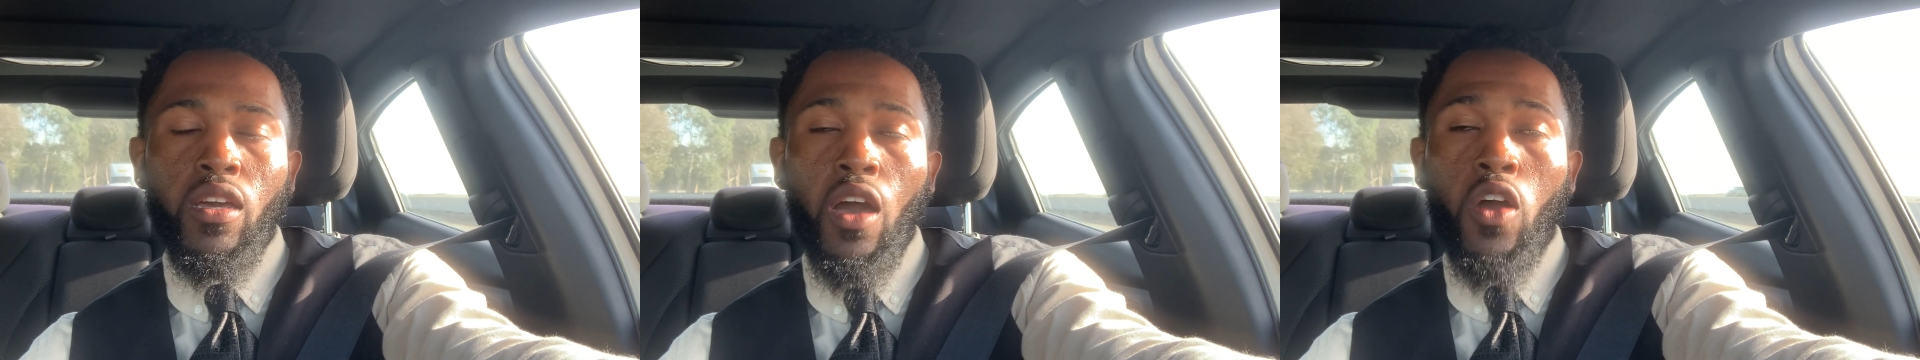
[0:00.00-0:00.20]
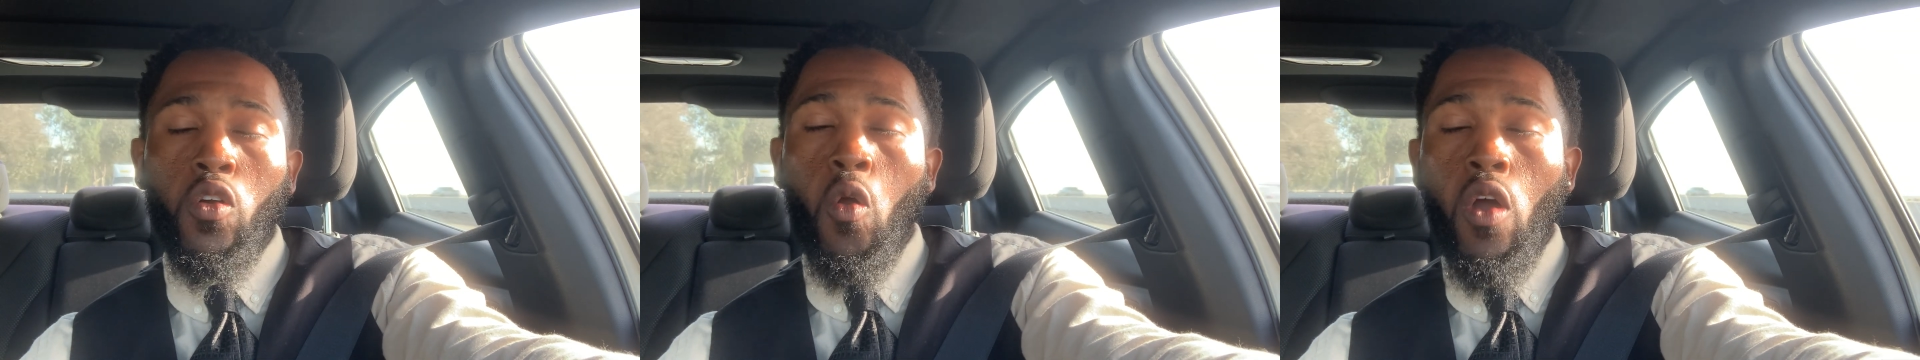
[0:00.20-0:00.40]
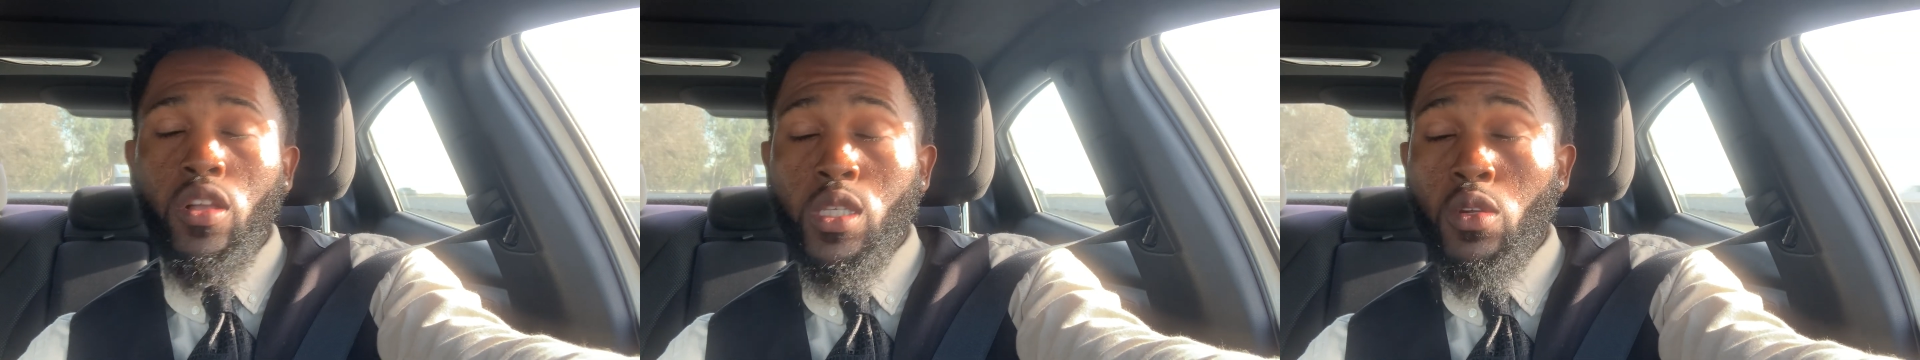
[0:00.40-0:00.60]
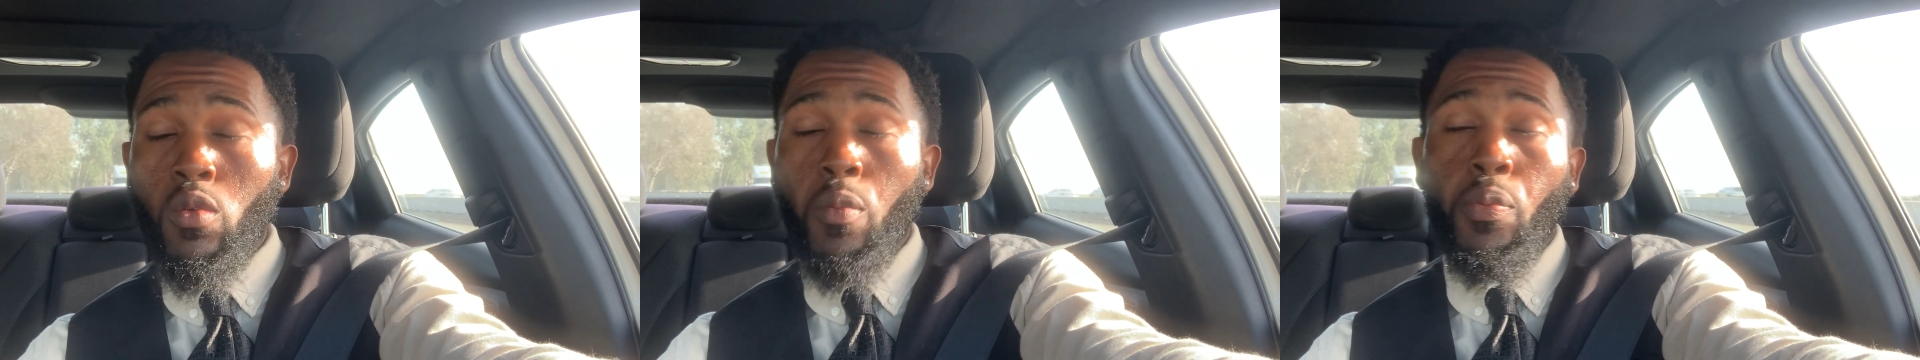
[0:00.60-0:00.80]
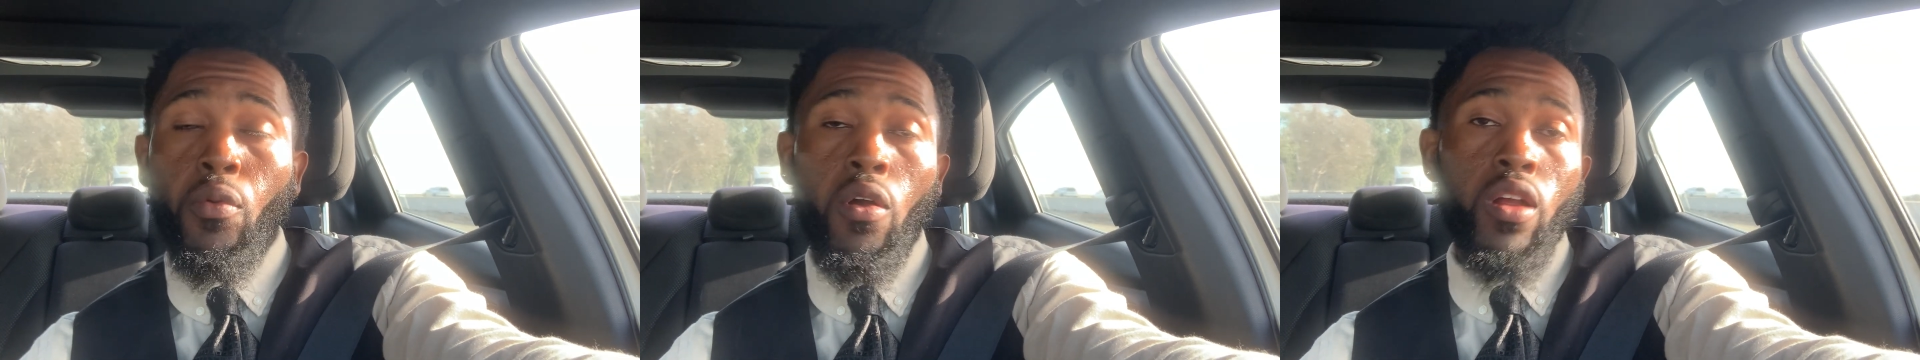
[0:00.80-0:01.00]
according to the
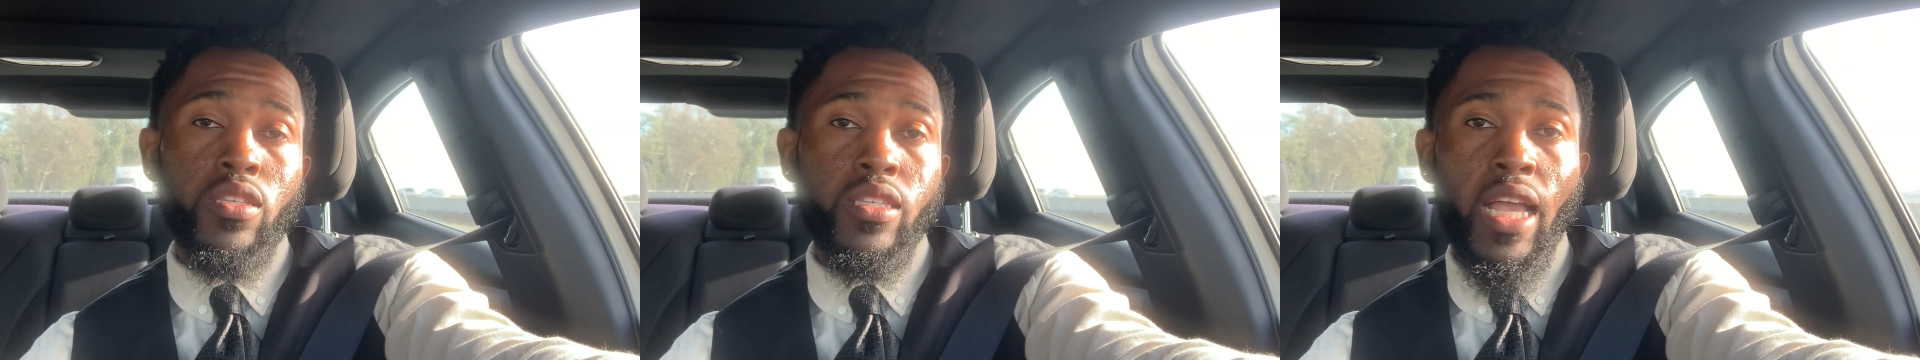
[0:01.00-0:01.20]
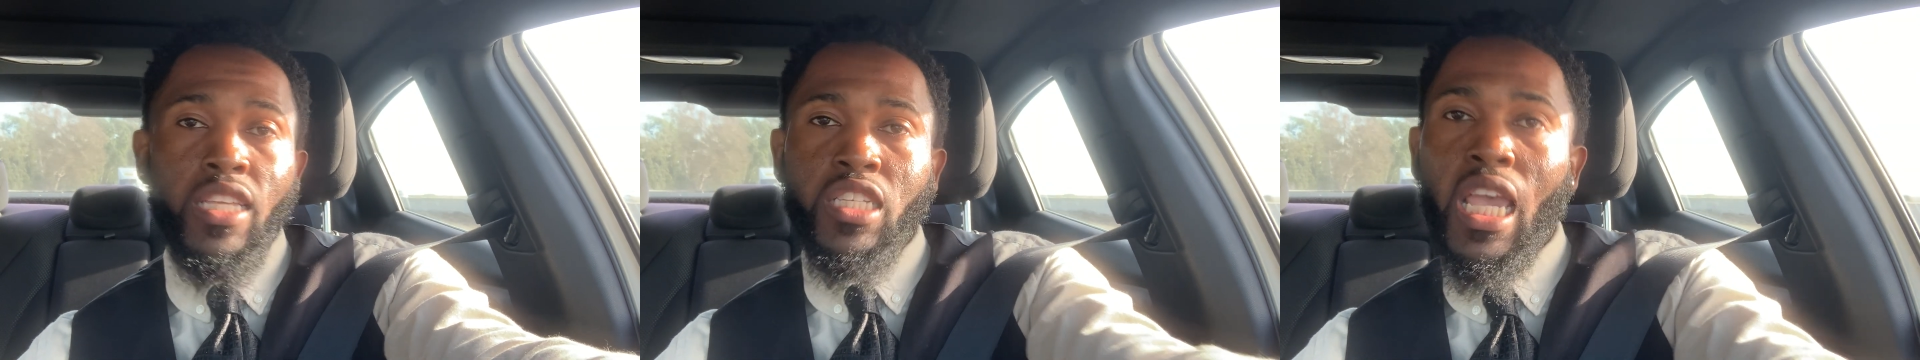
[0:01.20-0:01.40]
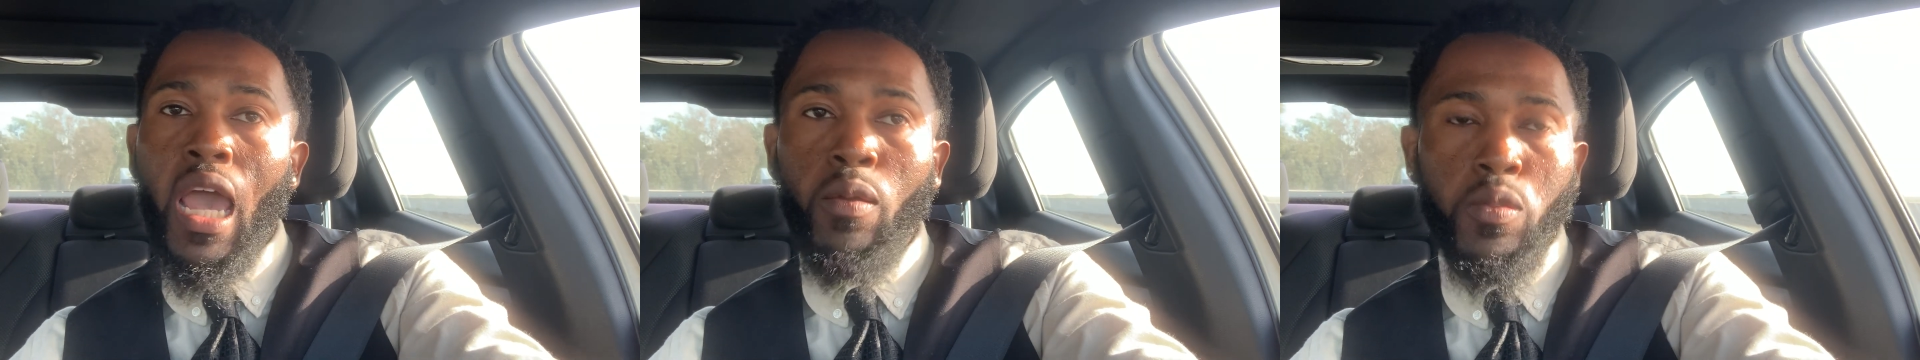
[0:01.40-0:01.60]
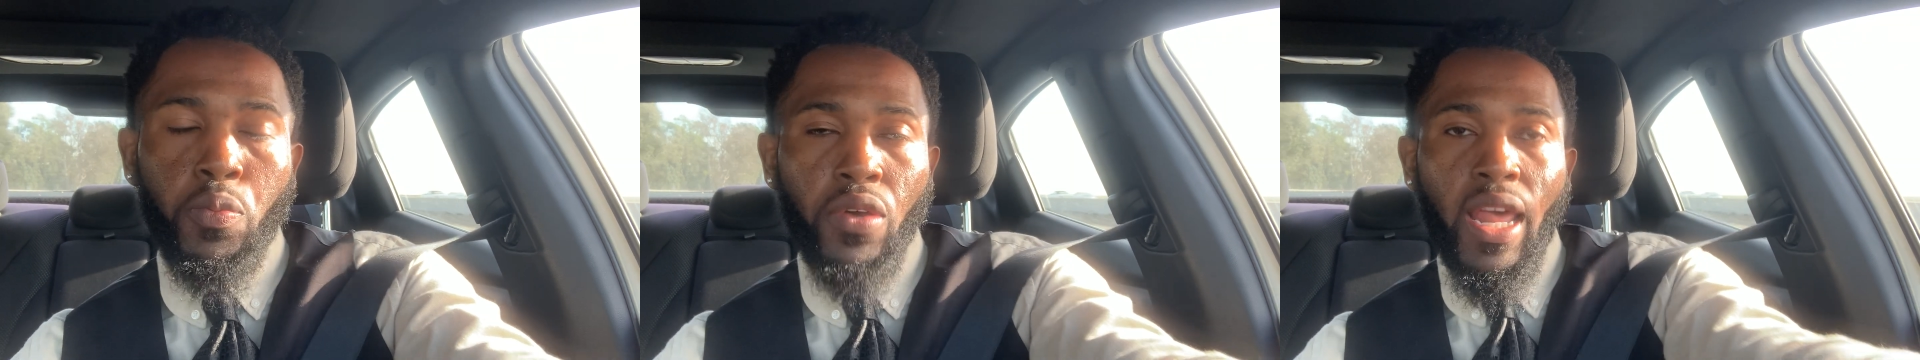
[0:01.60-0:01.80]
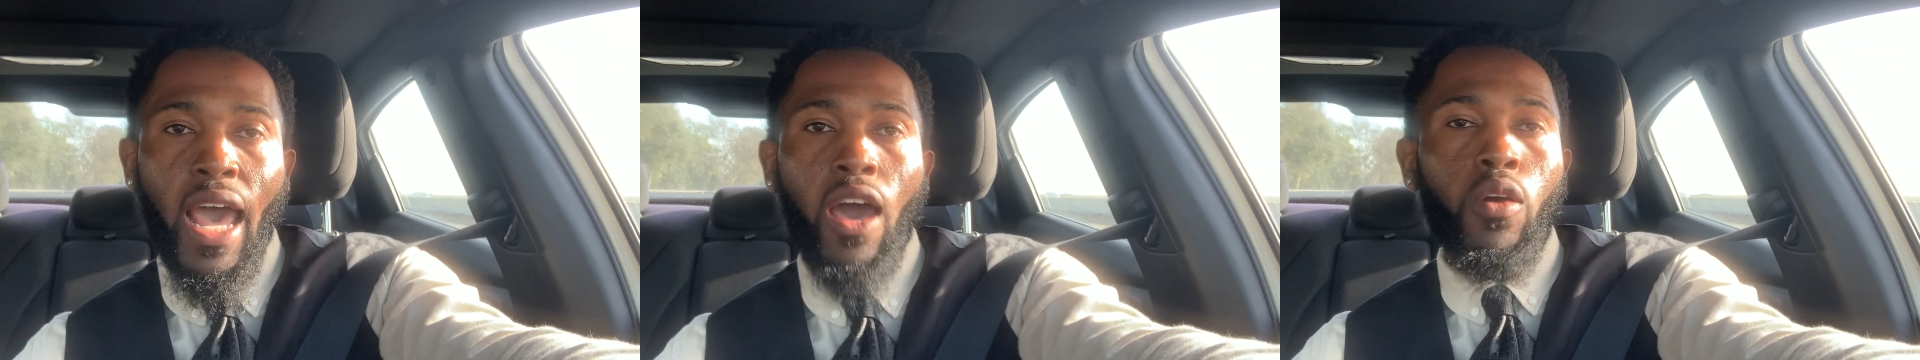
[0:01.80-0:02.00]
reports that Shams
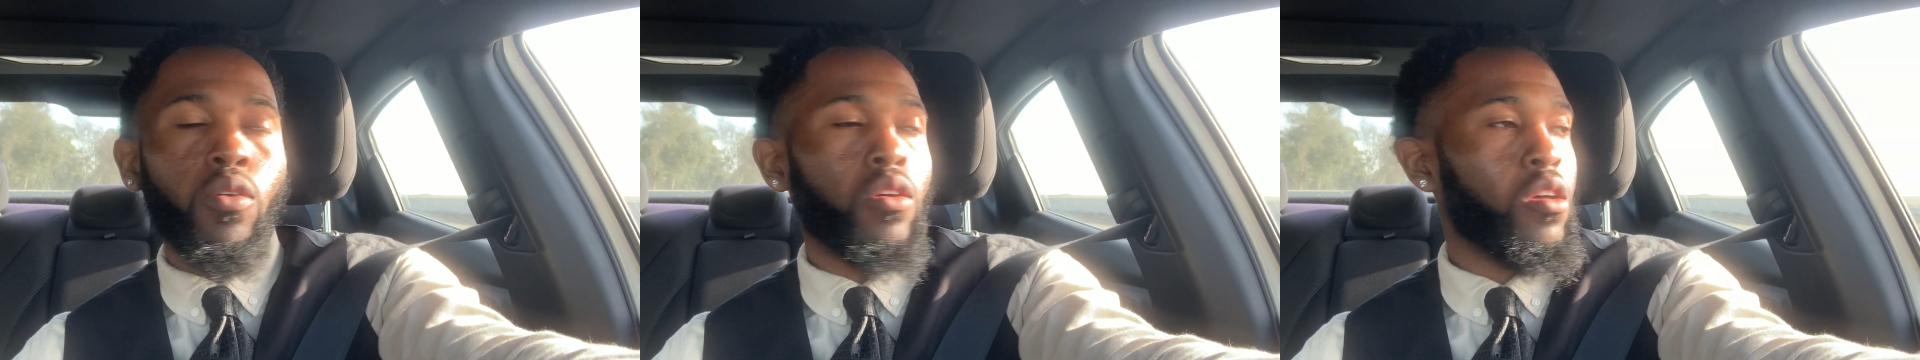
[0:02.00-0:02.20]
put out,